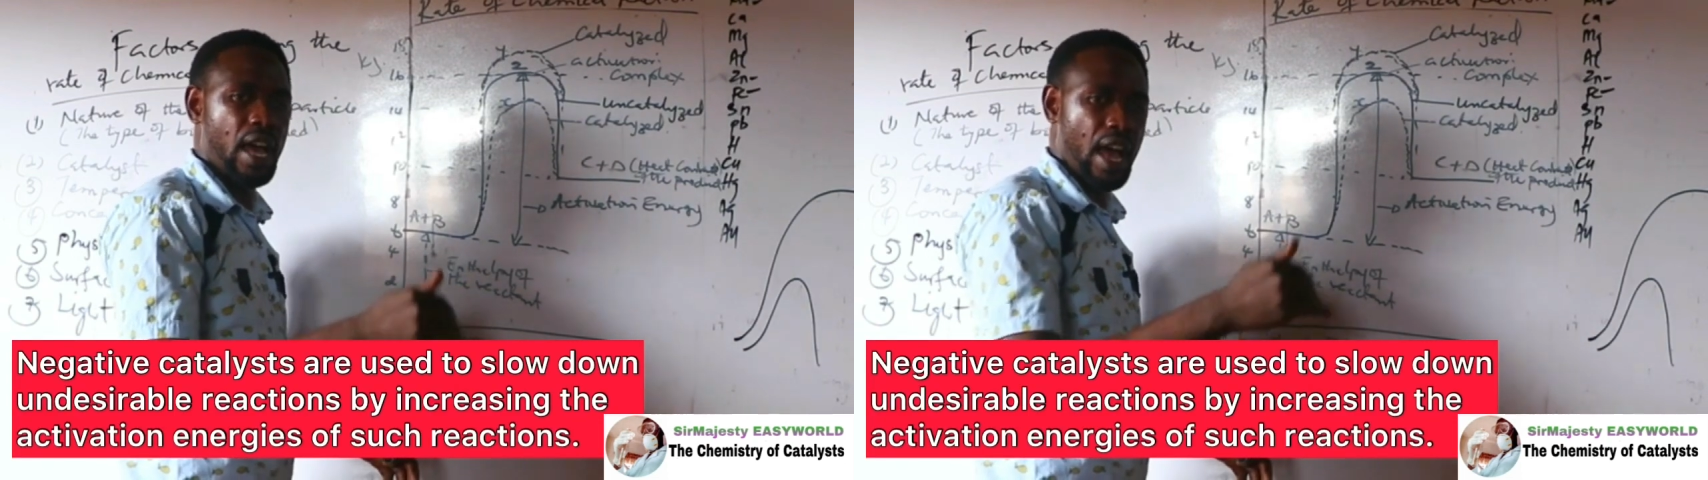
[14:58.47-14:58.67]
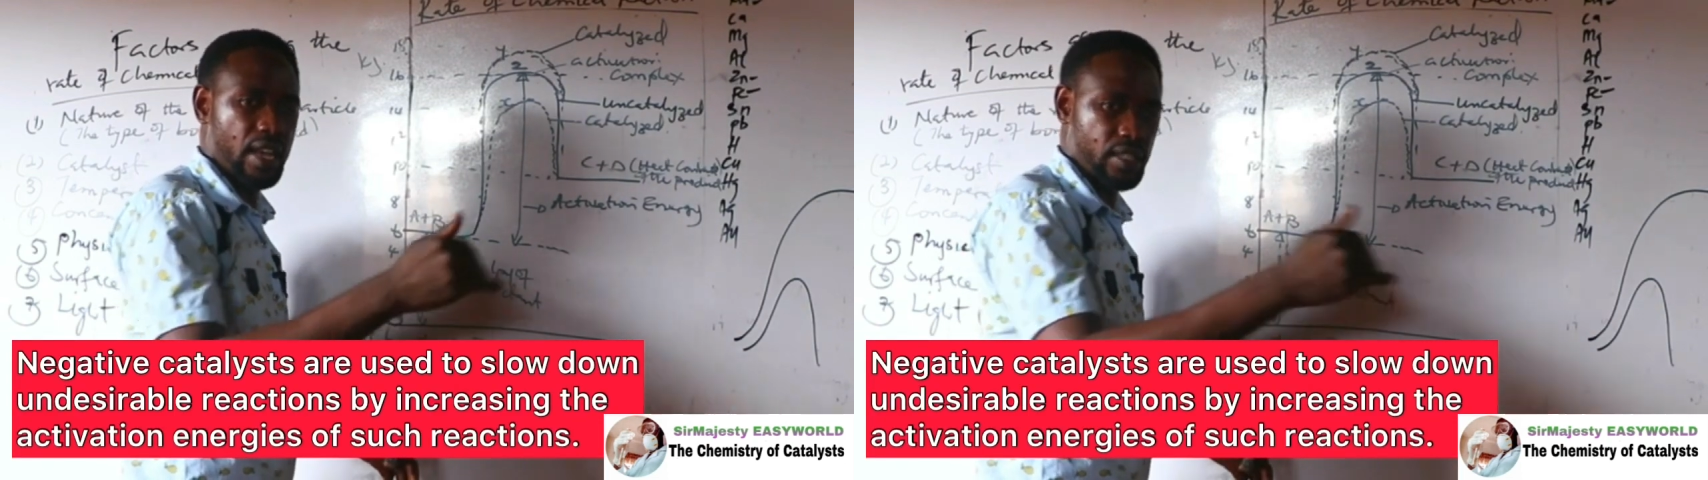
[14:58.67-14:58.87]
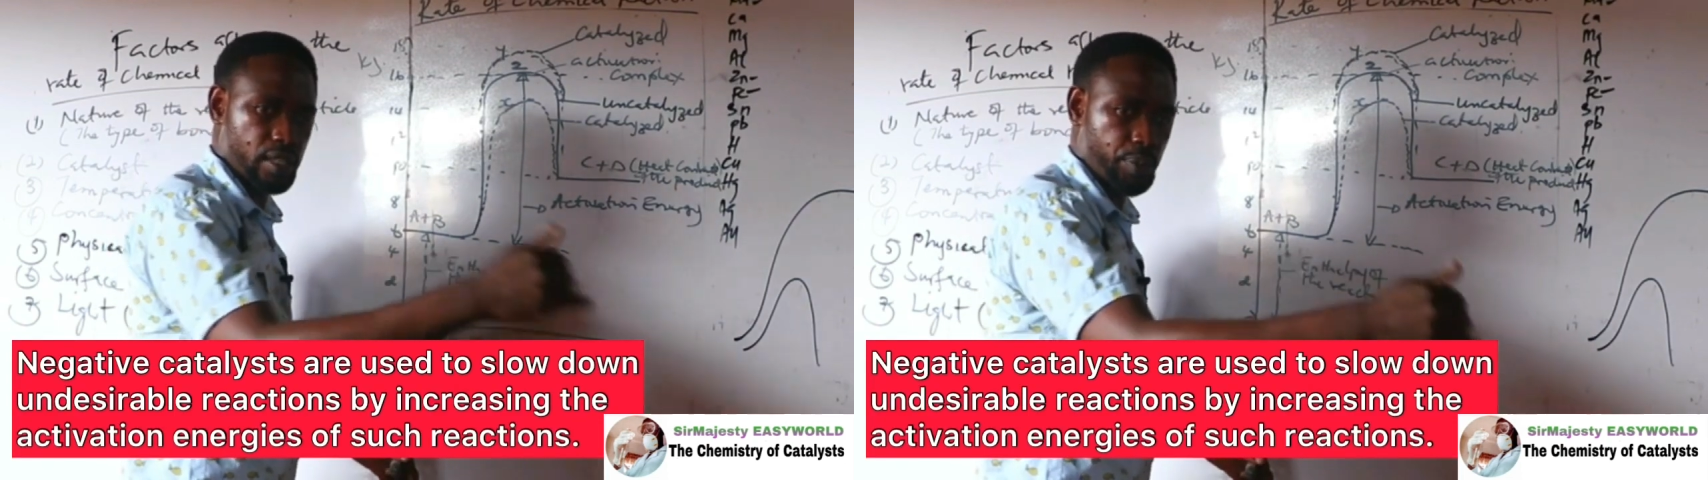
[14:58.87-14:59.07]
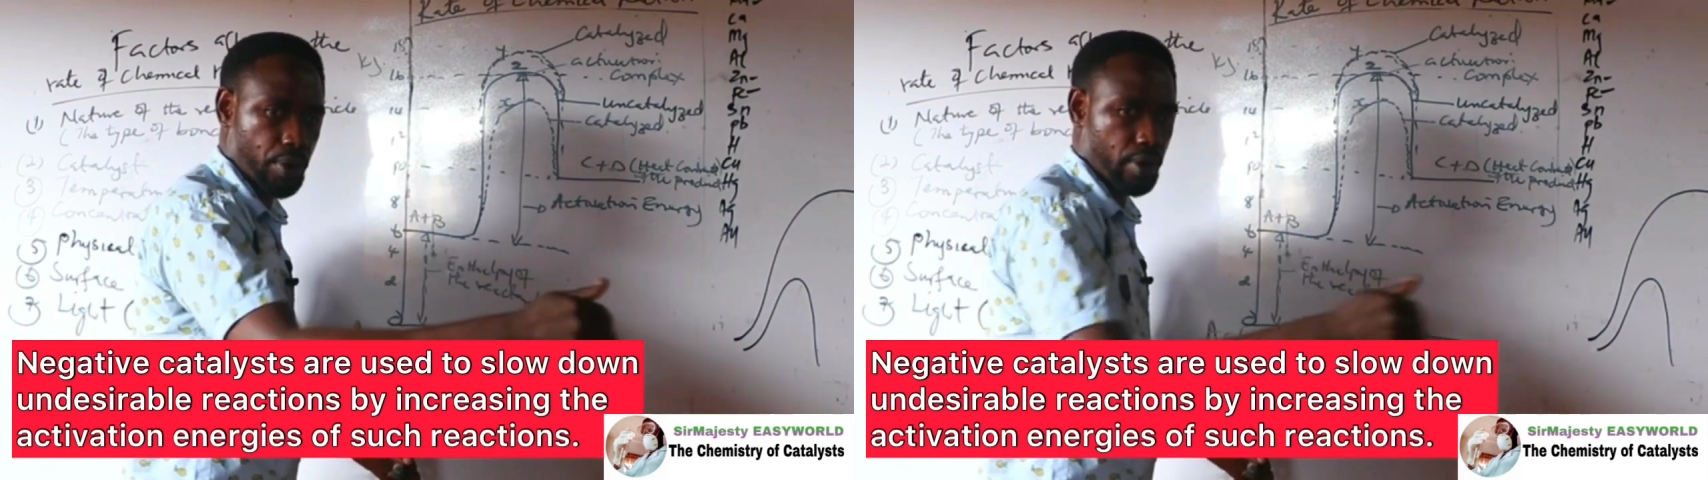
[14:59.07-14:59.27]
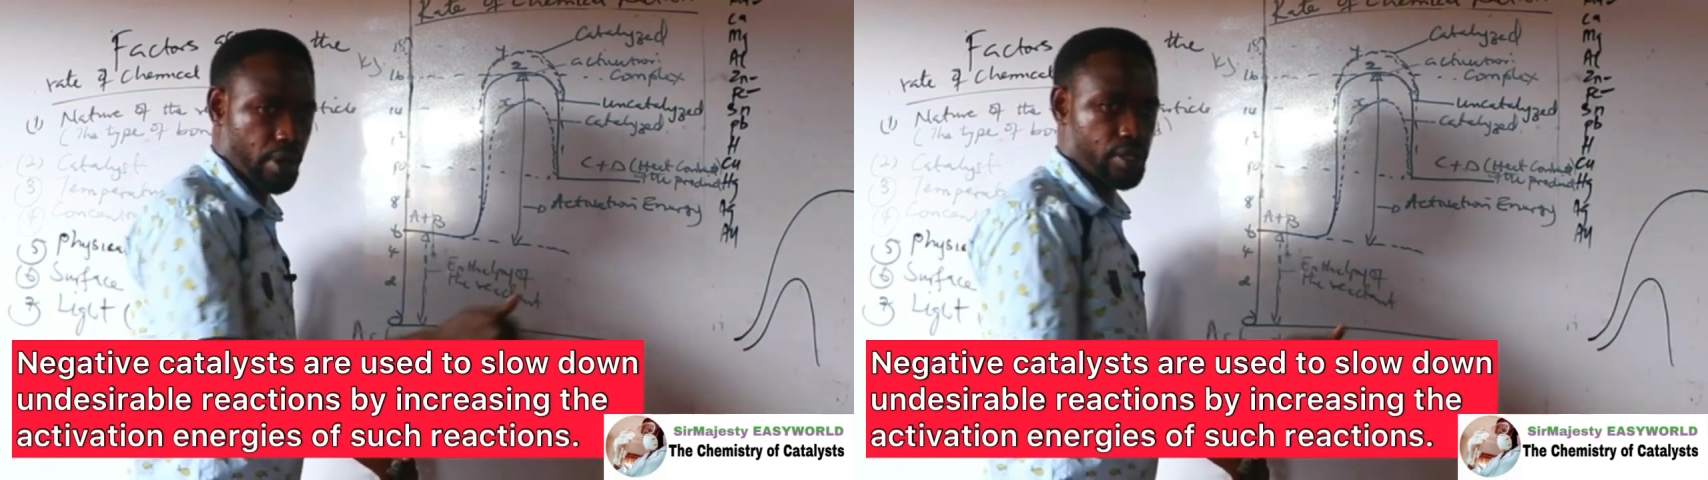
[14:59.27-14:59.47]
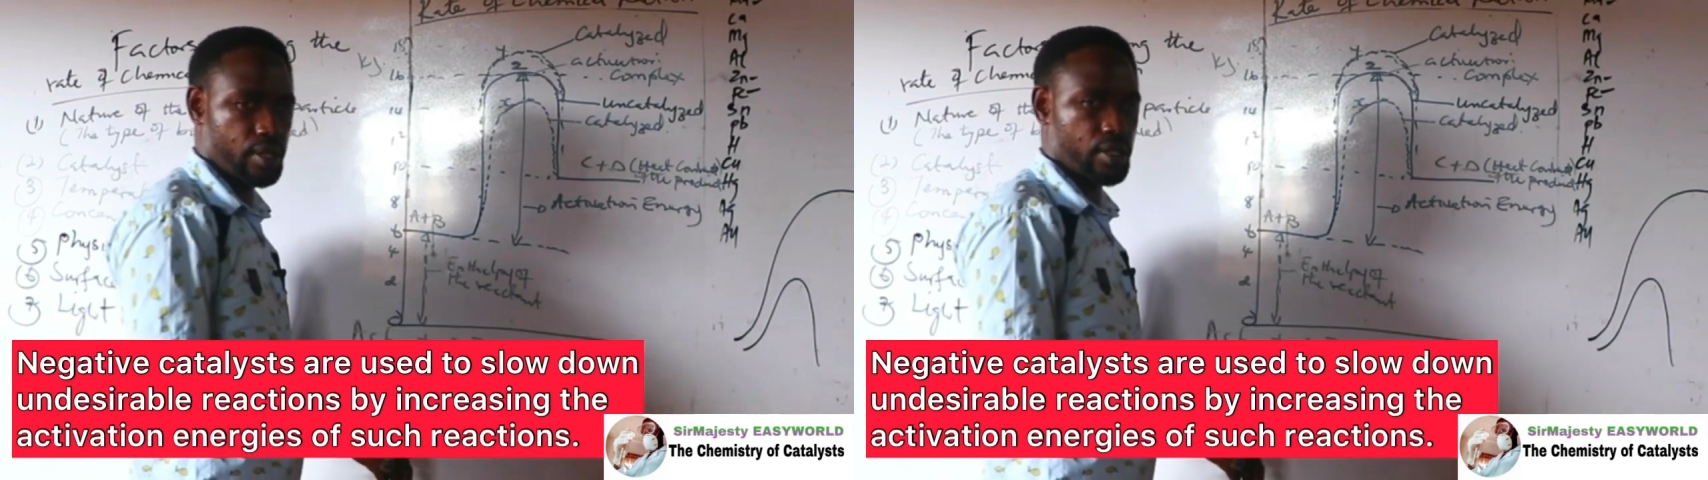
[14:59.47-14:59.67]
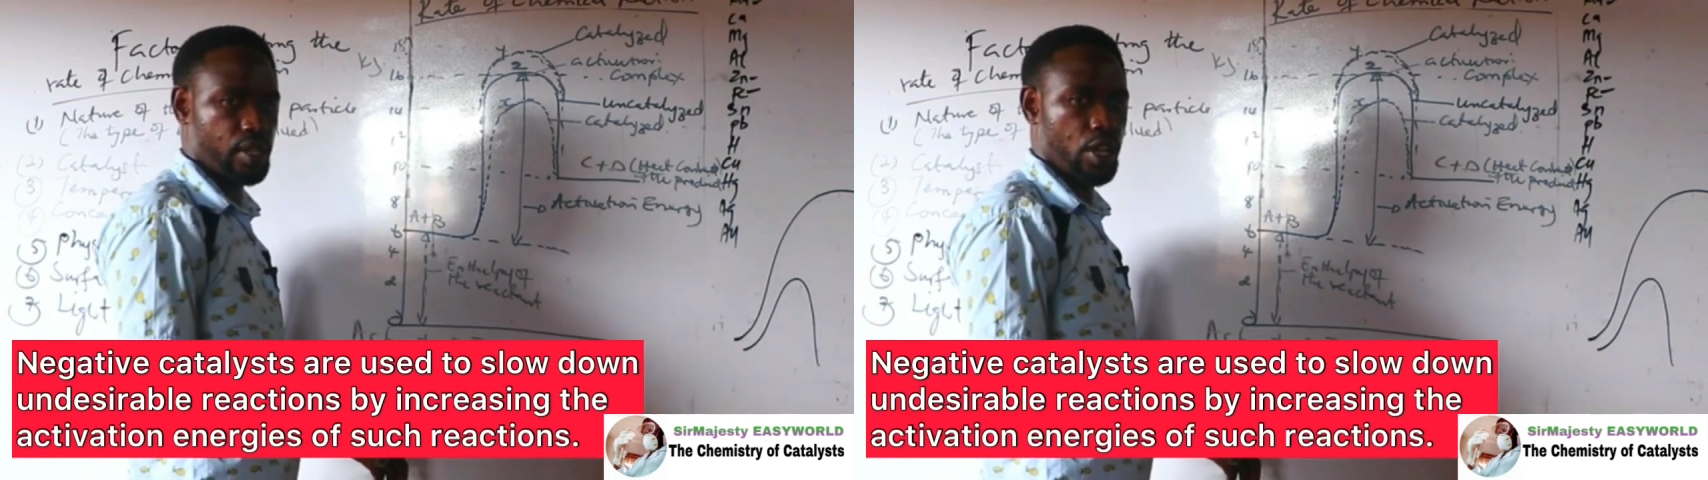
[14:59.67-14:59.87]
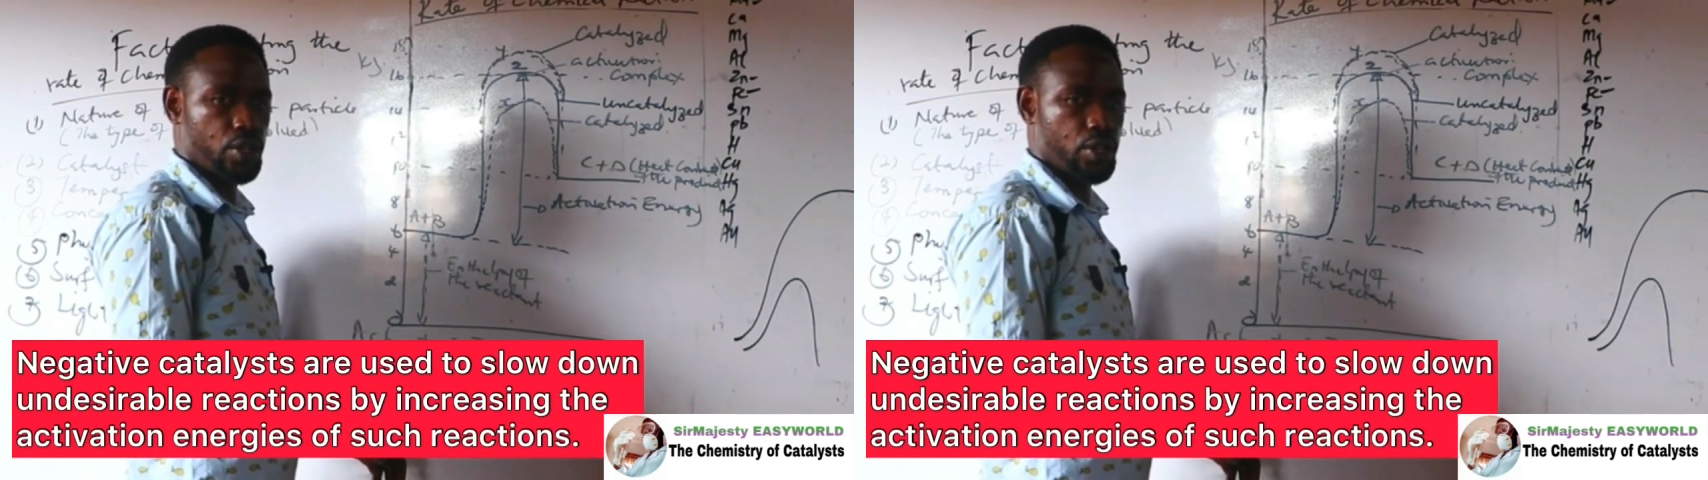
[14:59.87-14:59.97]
as it progresses.